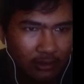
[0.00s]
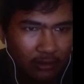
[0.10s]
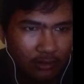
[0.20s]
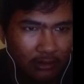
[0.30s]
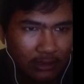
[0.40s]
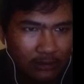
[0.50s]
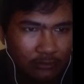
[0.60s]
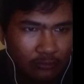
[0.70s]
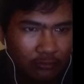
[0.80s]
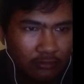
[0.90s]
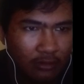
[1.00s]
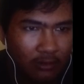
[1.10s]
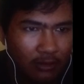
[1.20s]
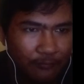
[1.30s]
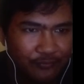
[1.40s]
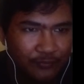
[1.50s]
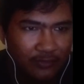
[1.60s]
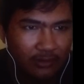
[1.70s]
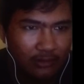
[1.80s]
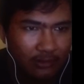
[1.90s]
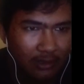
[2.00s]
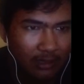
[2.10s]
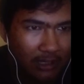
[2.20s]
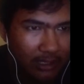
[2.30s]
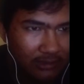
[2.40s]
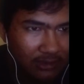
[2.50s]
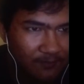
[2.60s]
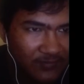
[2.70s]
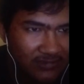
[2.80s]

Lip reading: a total of items